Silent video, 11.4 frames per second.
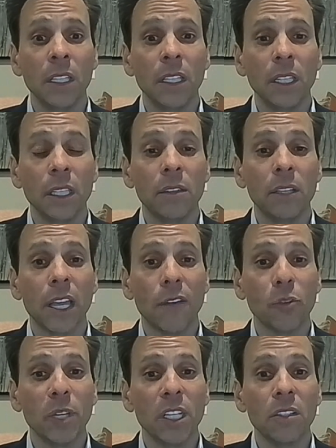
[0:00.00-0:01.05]
and the
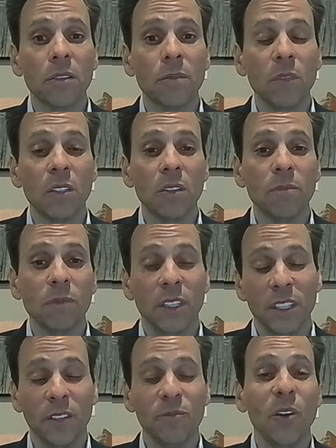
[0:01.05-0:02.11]
government is
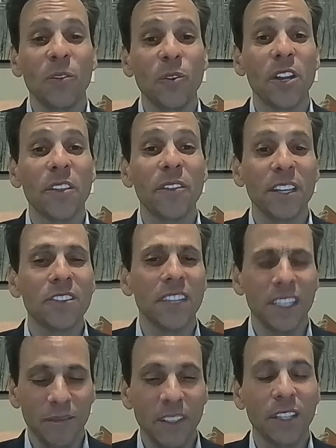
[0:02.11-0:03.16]
one of the things
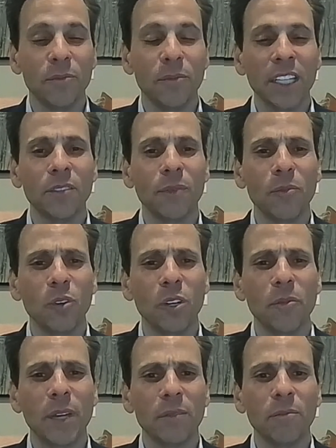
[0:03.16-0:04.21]
that back to my point
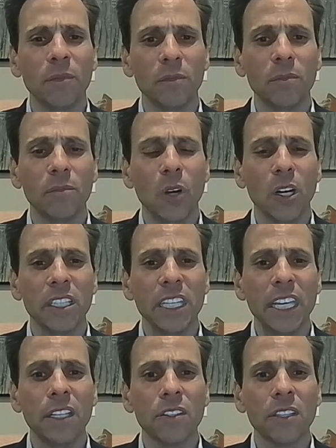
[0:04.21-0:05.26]
about Part
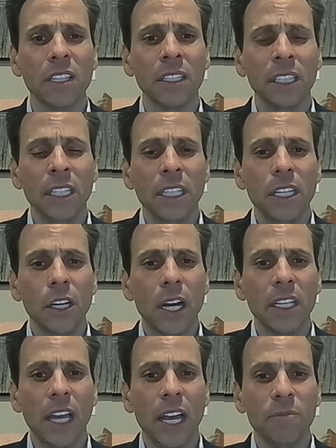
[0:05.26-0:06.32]
D is.
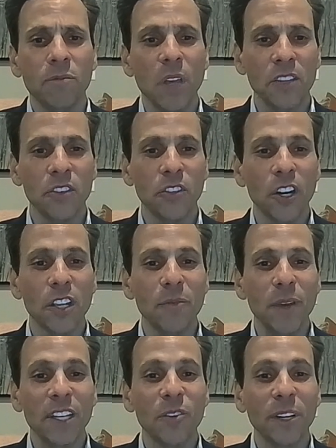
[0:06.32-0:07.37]
I started
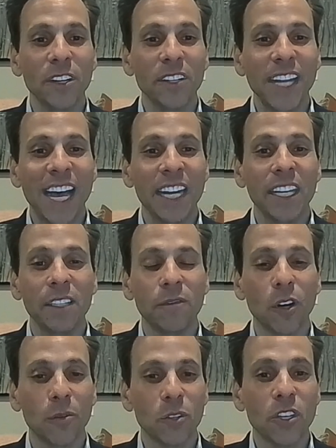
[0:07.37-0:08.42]
my career not in
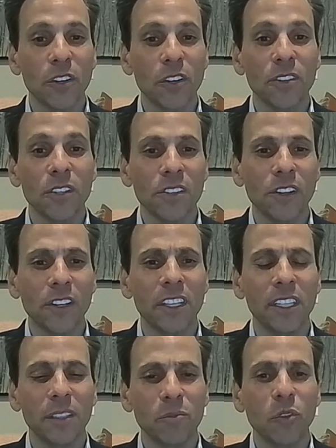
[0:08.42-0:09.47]
pharmaceuticals. I started
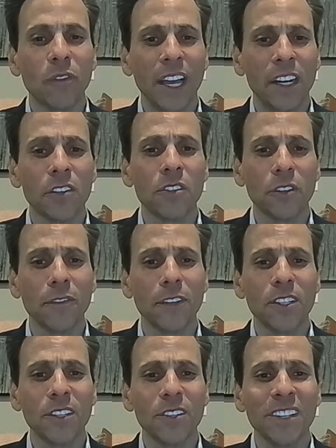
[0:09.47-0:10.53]
in provider
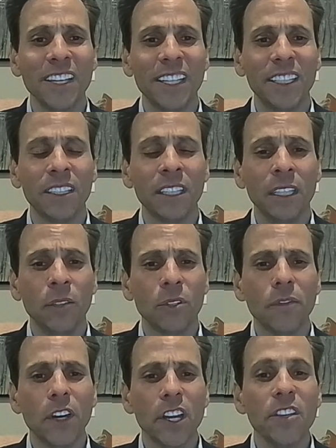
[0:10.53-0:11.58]
services, and
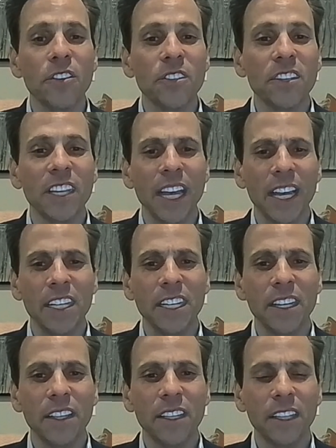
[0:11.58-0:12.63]
was very used to the
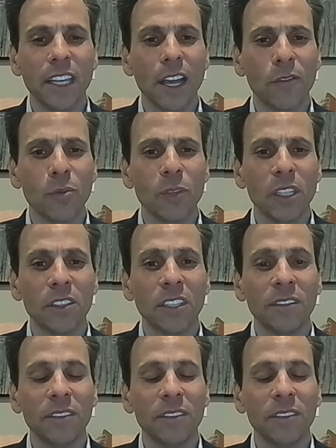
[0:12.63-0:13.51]
idea that the government,